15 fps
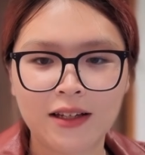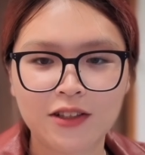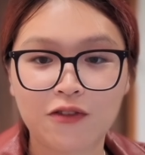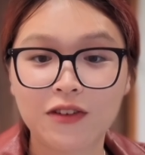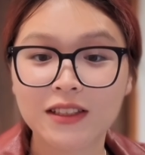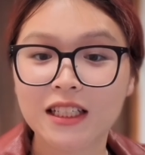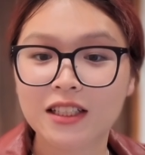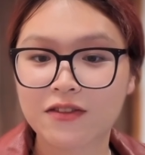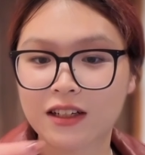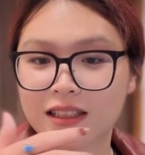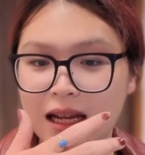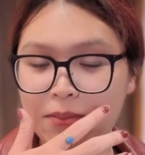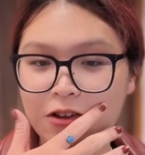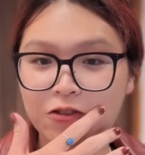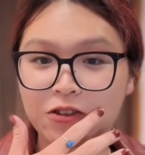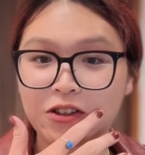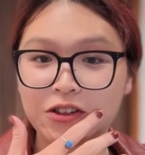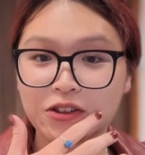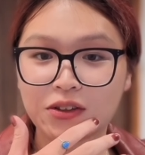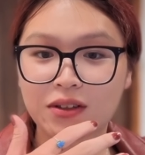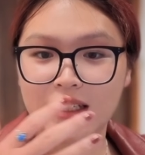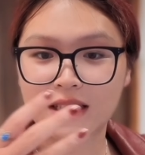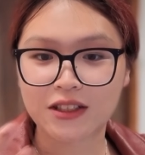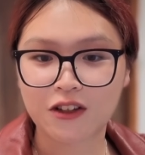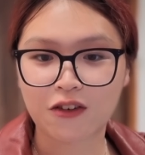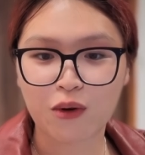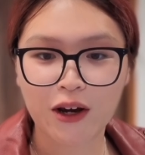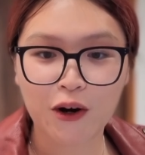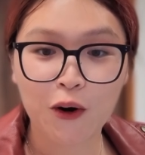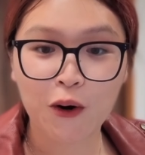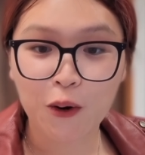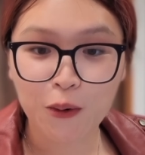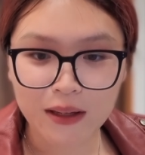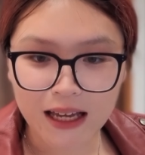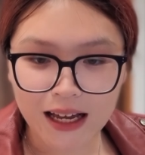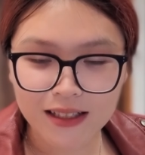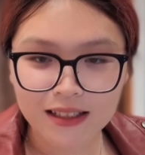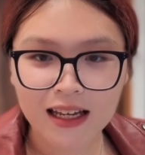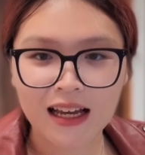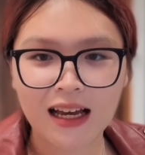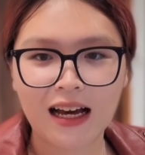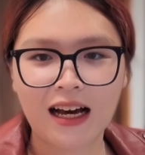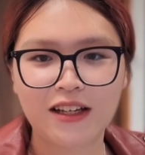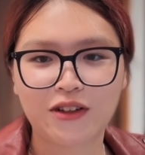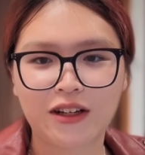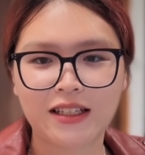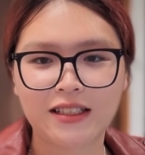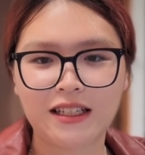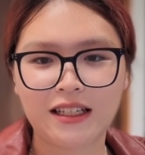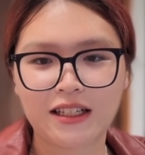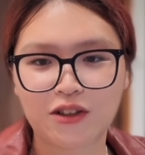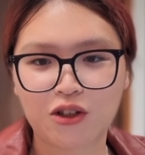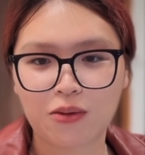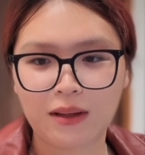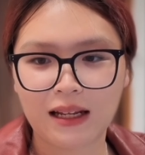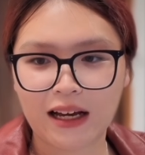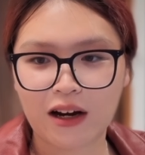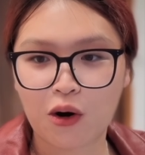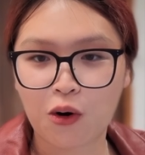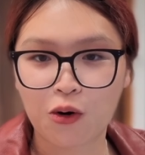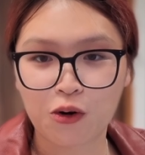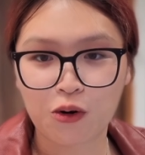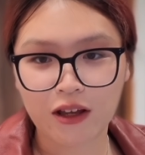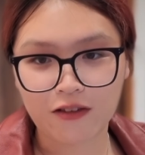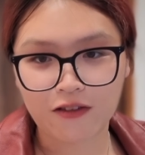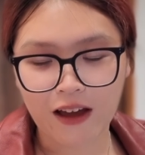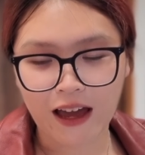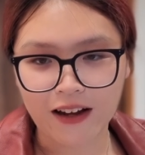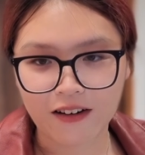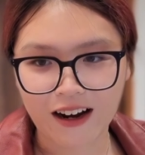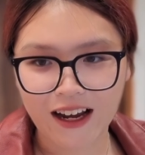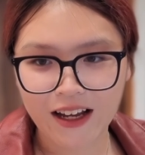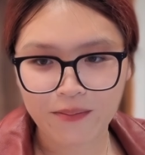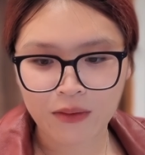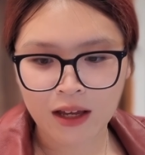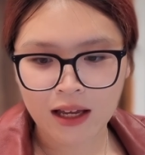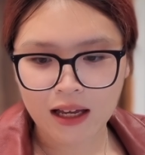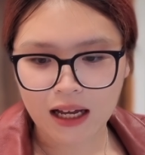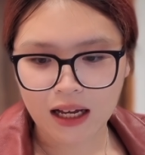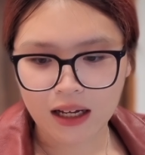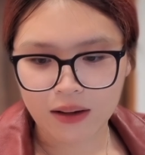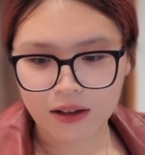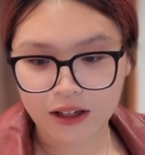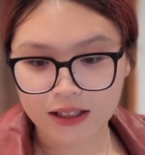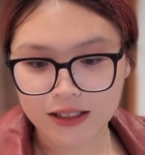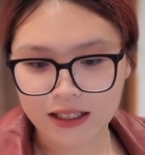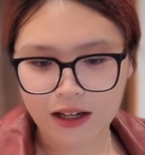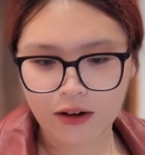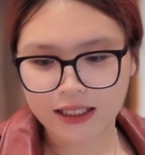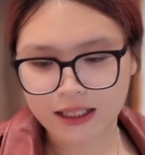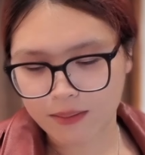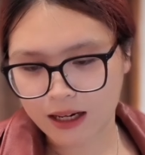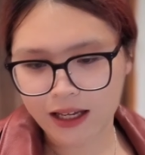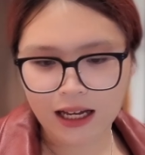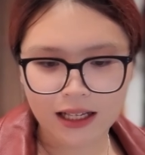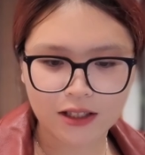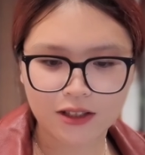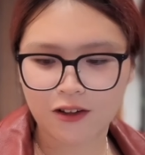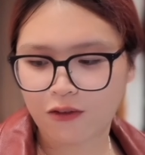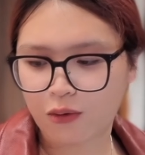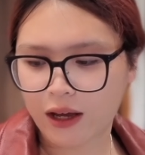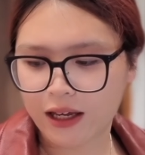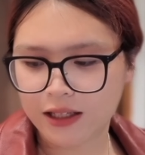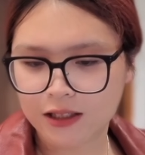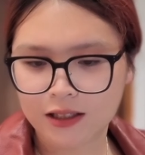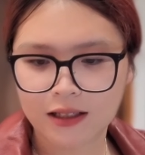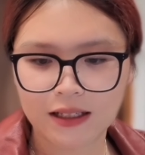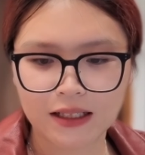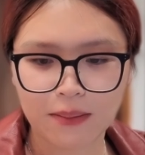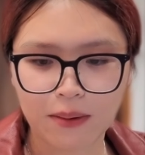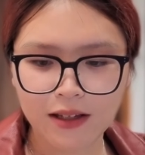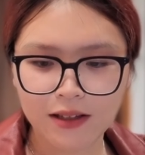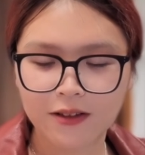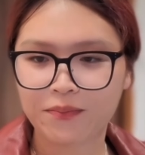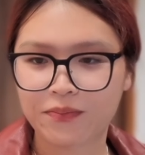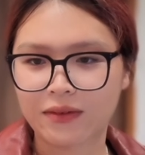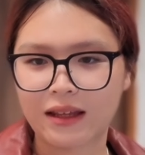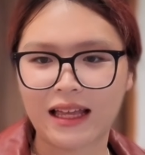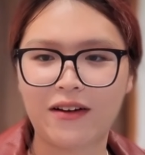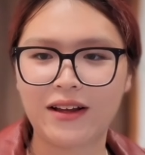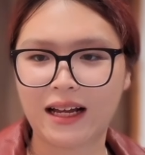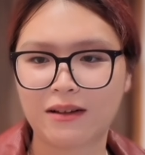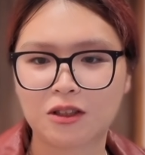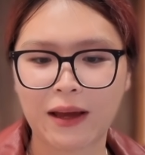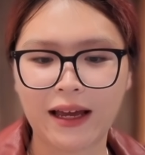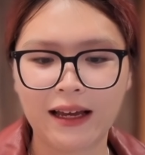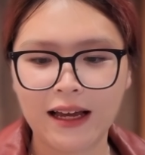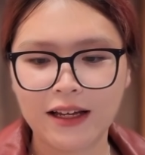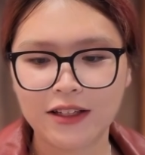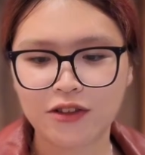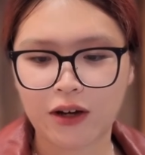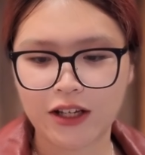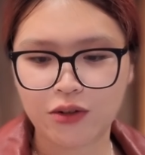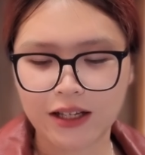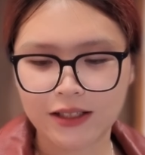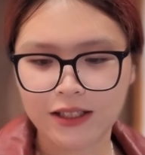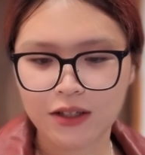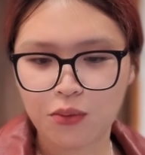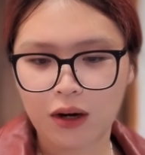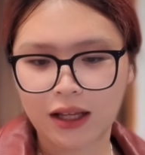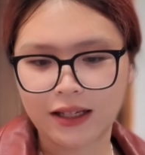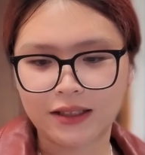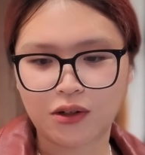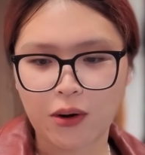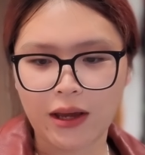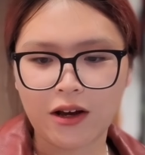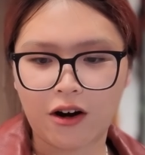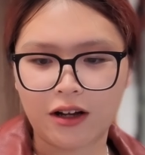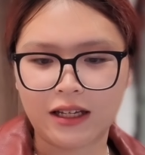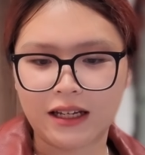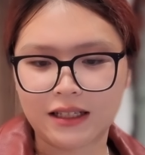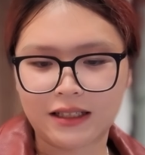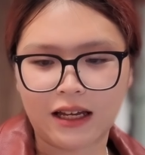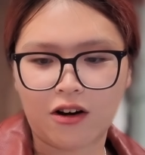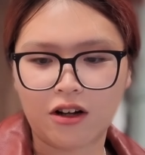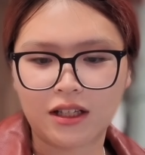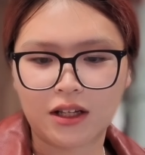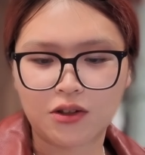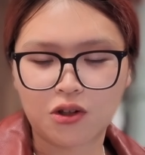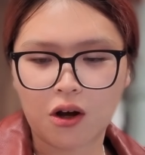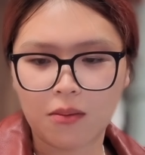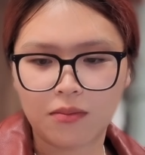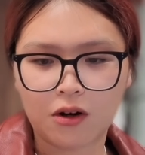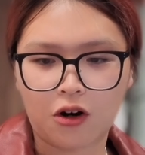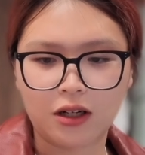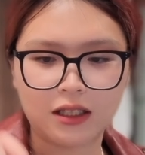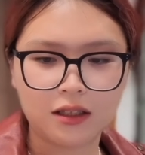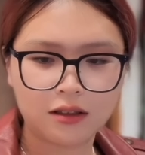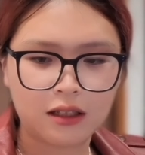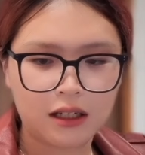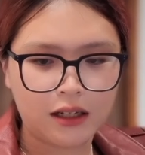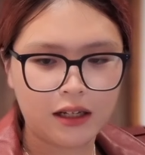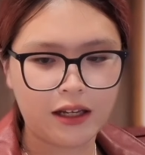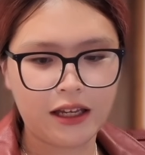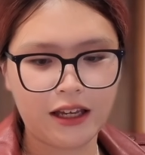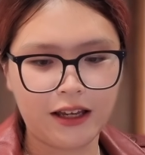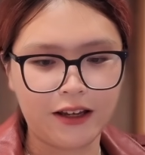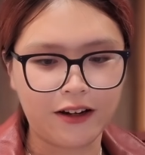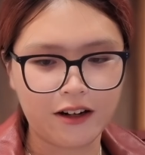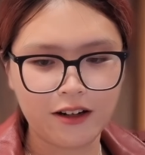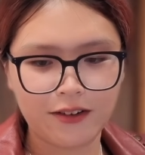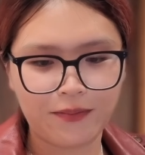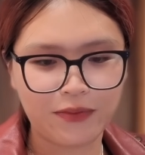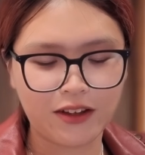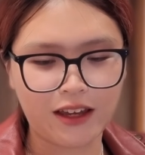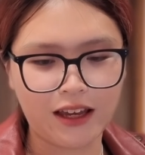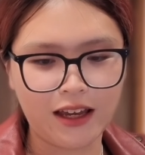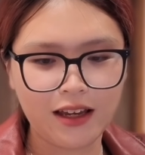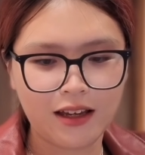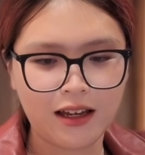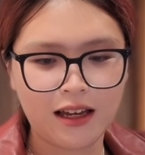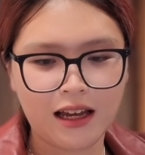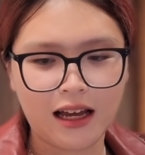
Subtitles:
So first things first, let me introduce you to this software called OBS. As you can see, there's going to be like a holo effect, right? You can see now as I'm clicking other software, it disappears and now it comes back. So as you can see, what is going on is that on the top corner here, okay,